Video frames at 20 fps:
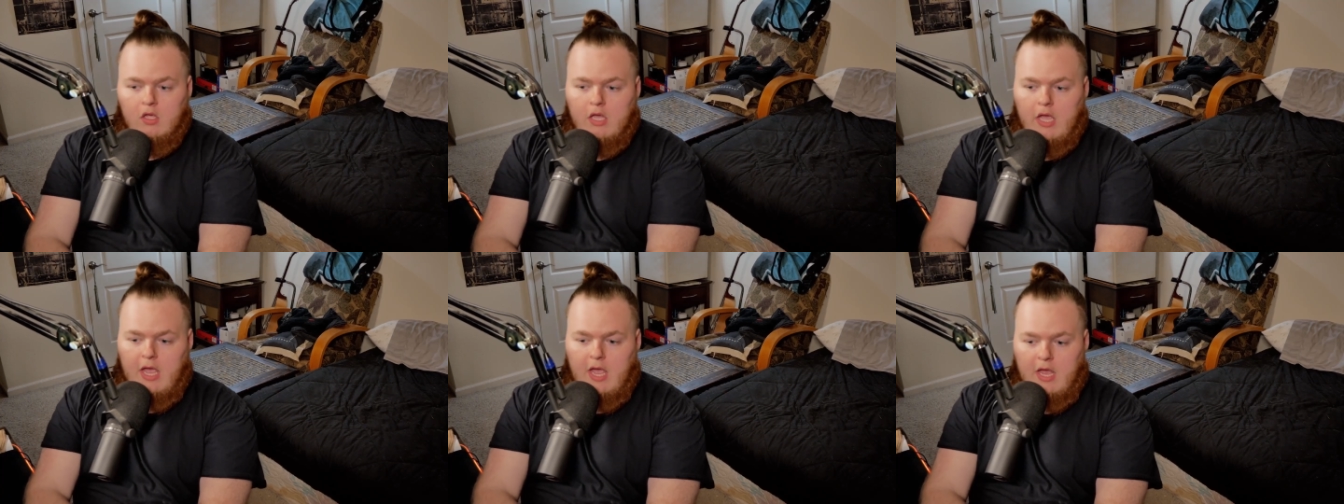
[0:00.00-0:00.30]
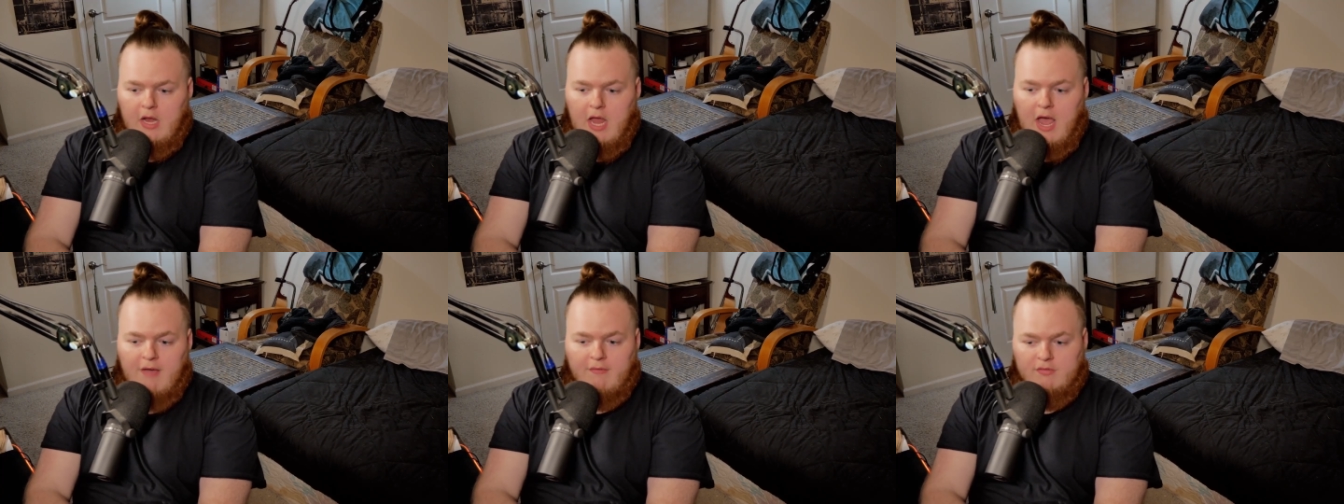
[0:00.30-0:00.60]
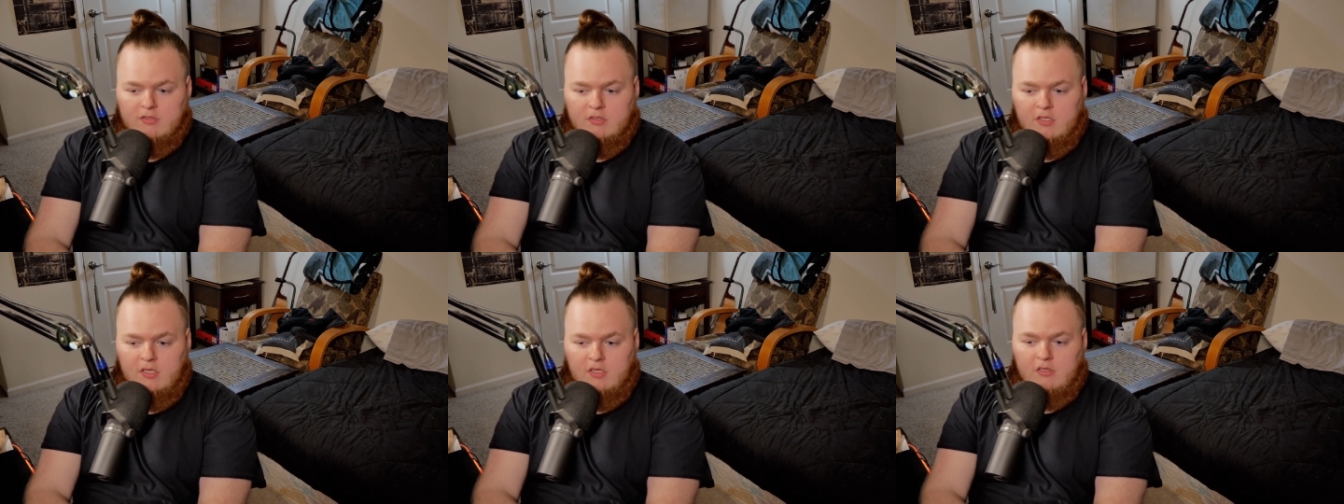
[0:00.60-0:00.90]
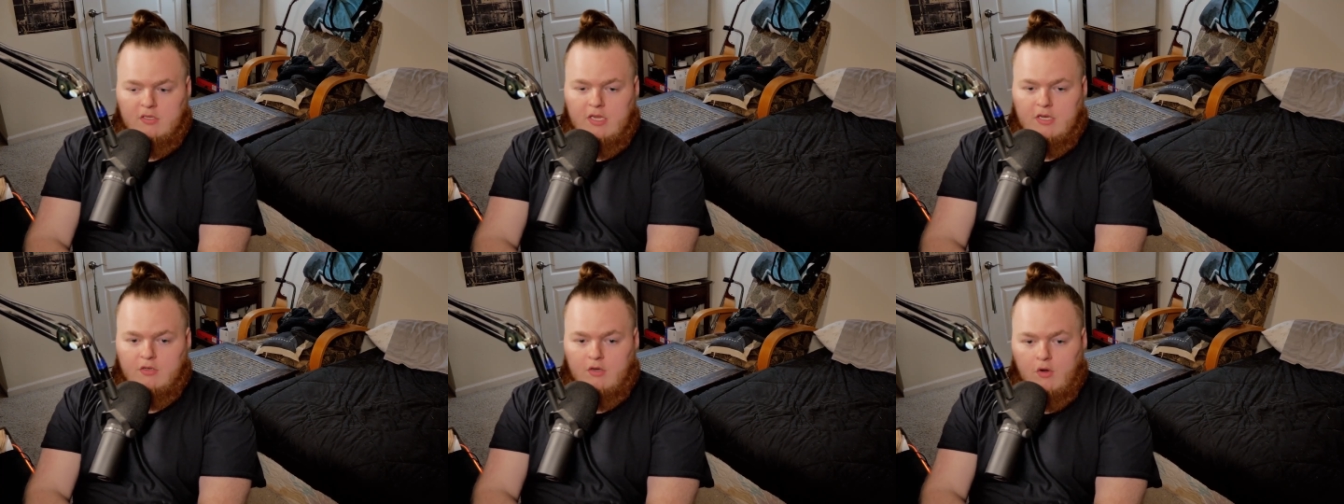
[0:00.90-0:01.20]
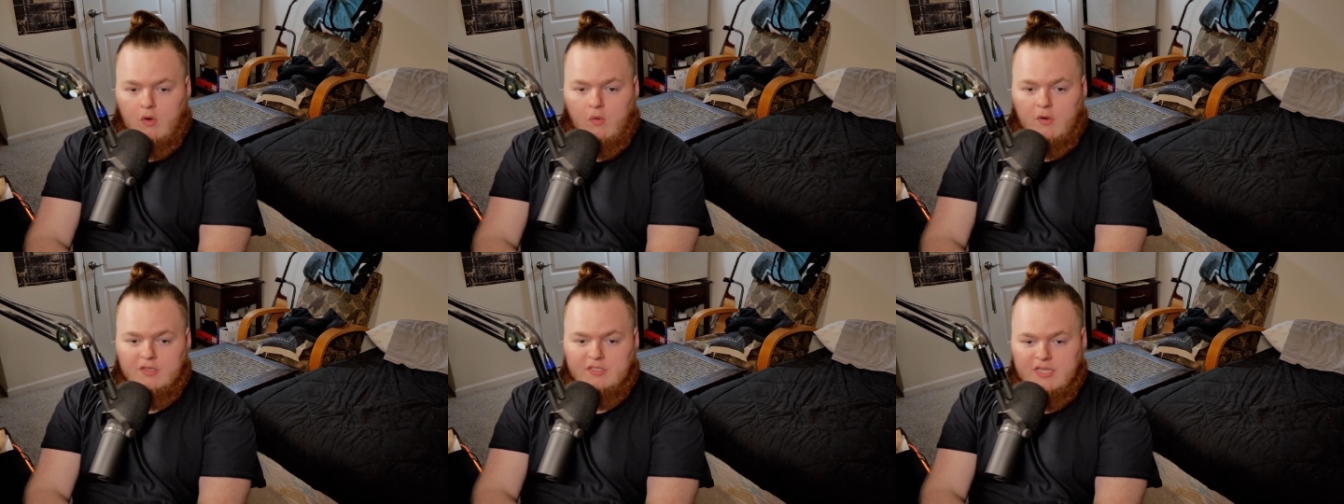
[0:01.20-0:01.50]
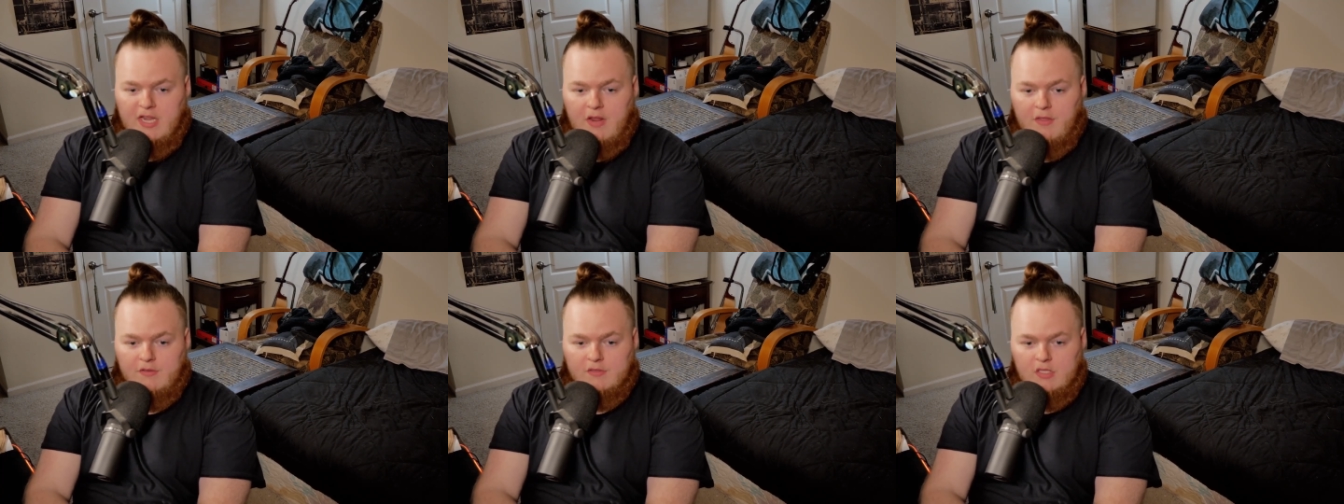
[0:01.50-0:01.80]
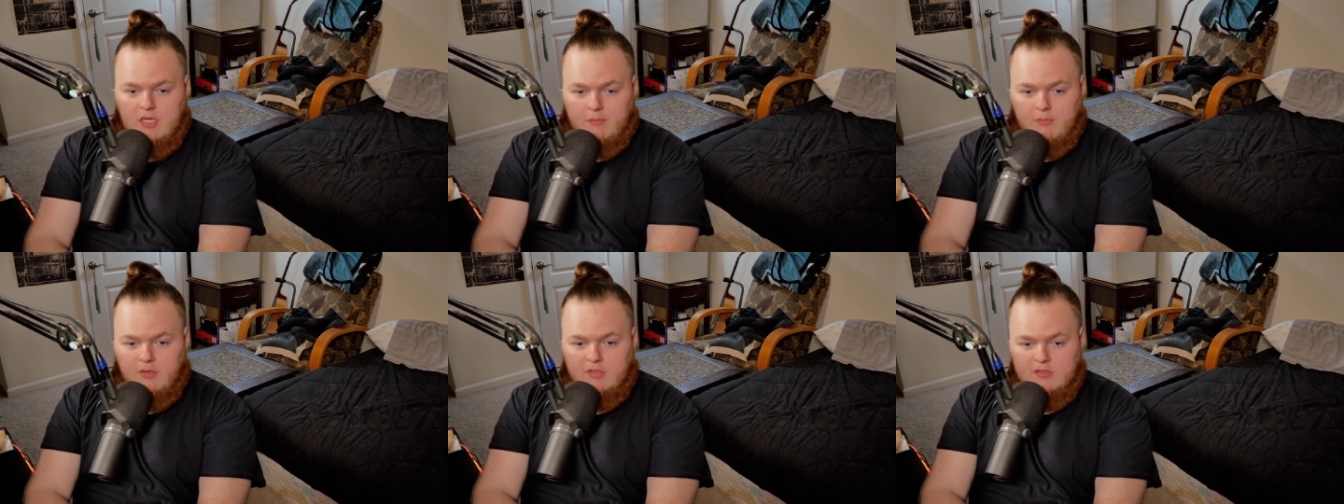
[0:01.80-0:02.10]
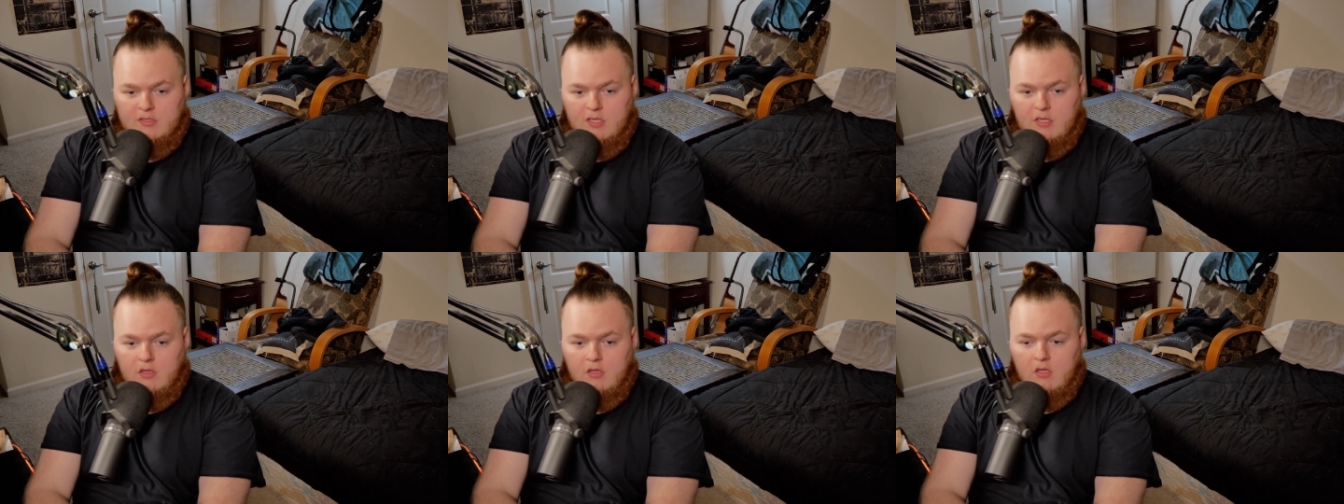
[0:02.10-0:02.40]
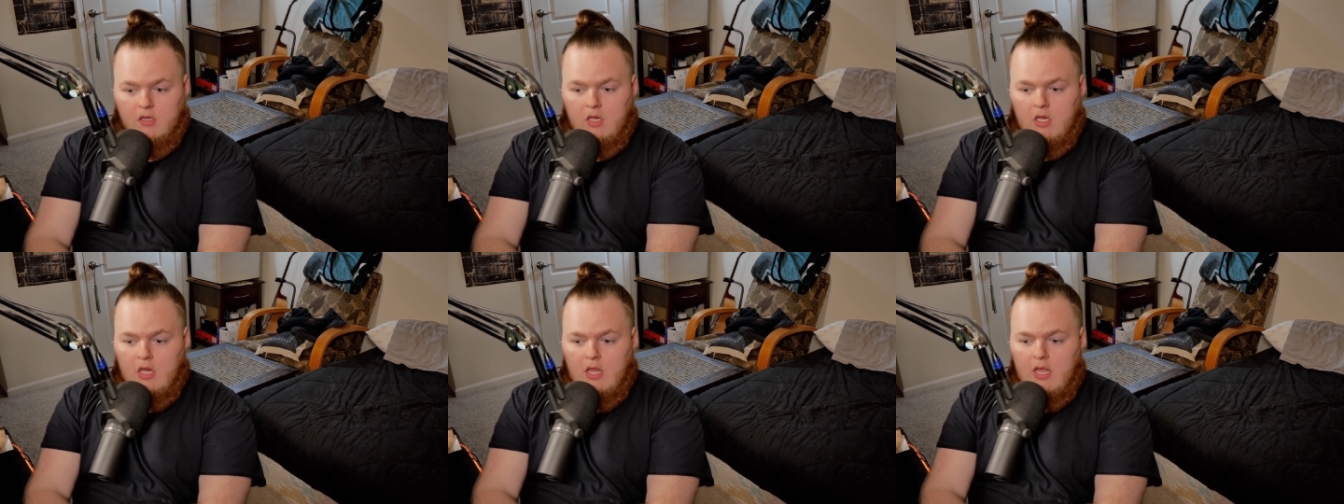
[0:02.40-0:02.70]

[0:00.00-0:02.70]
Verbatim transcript: And obviously Itadori's down the subway still,